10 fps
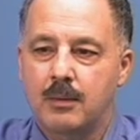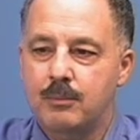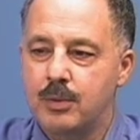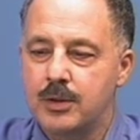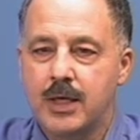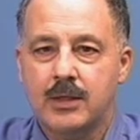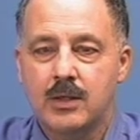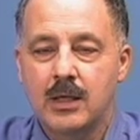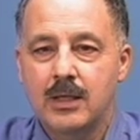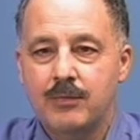predict
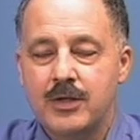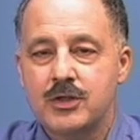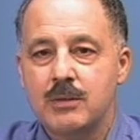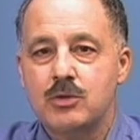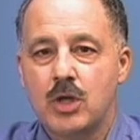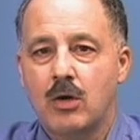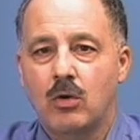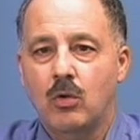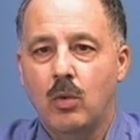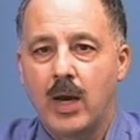in some
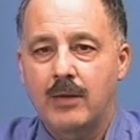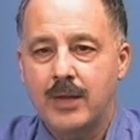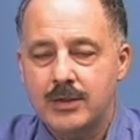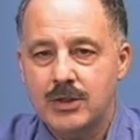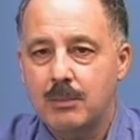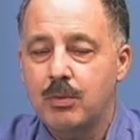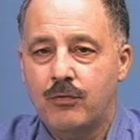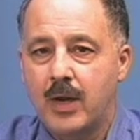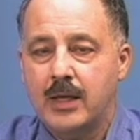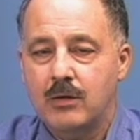general way that some
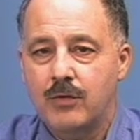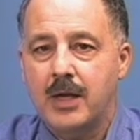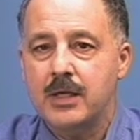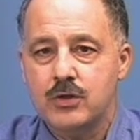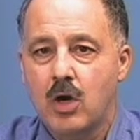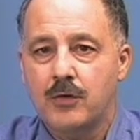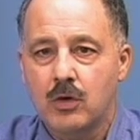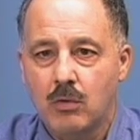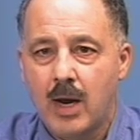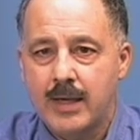prophetic event is on the
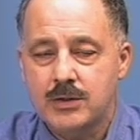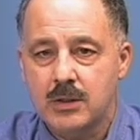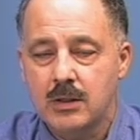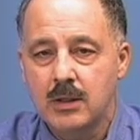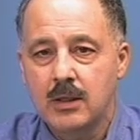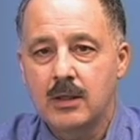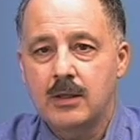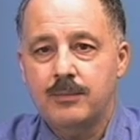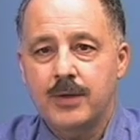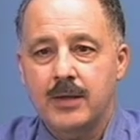horizon.
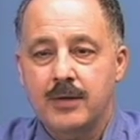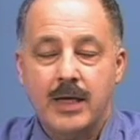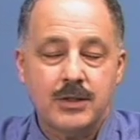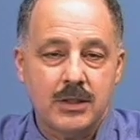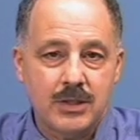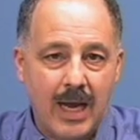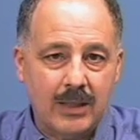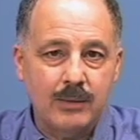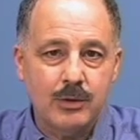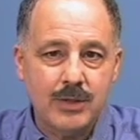And that's
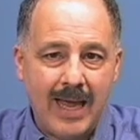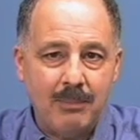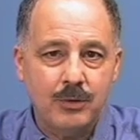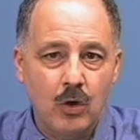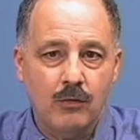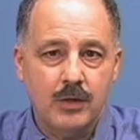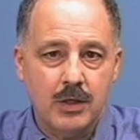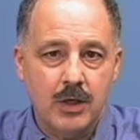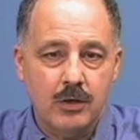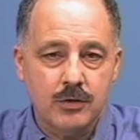exactly what's happened over the
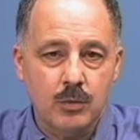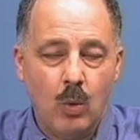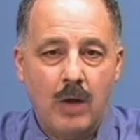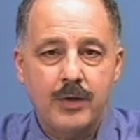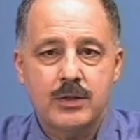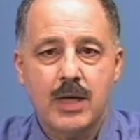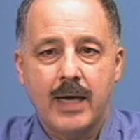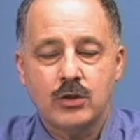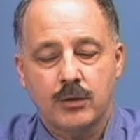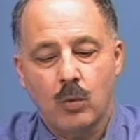years. While these
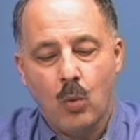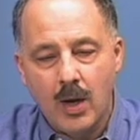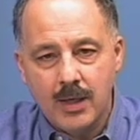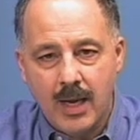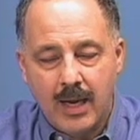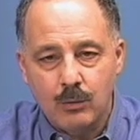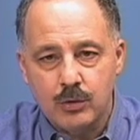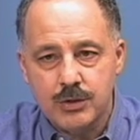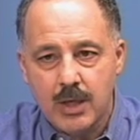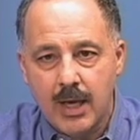guys on the one hand
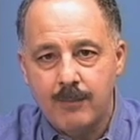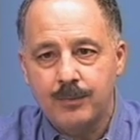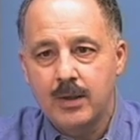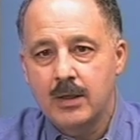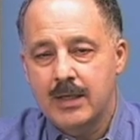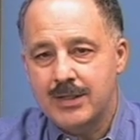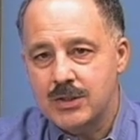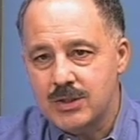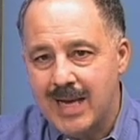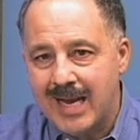will say it's
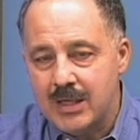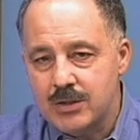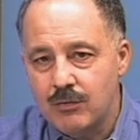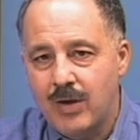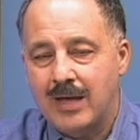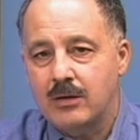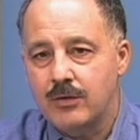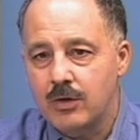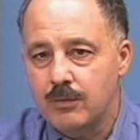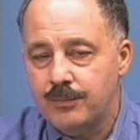a silence event
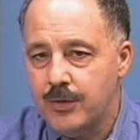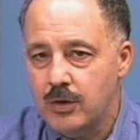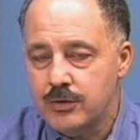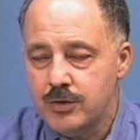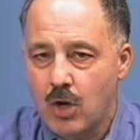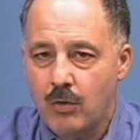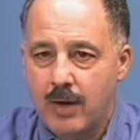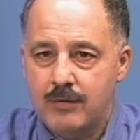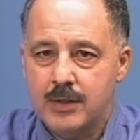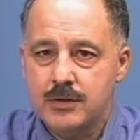and there is no
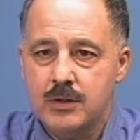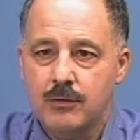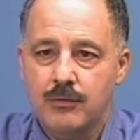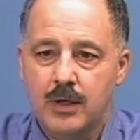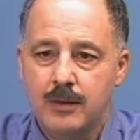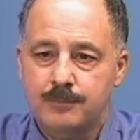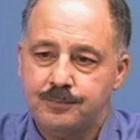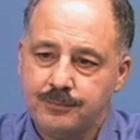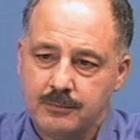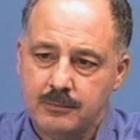evidence of
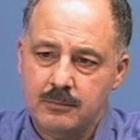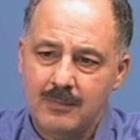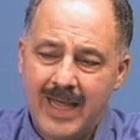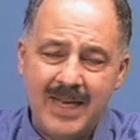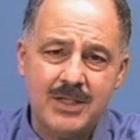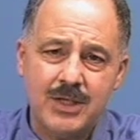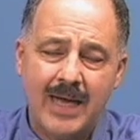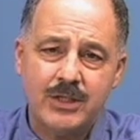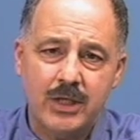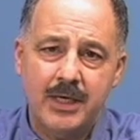any
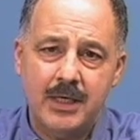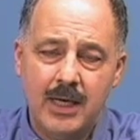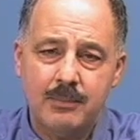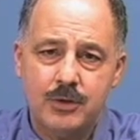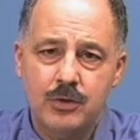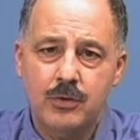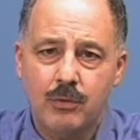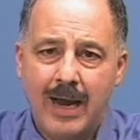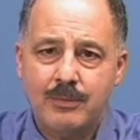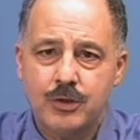signs leading up to the
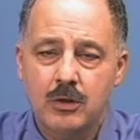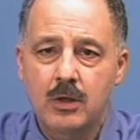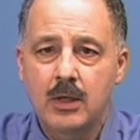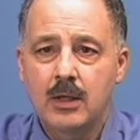rapture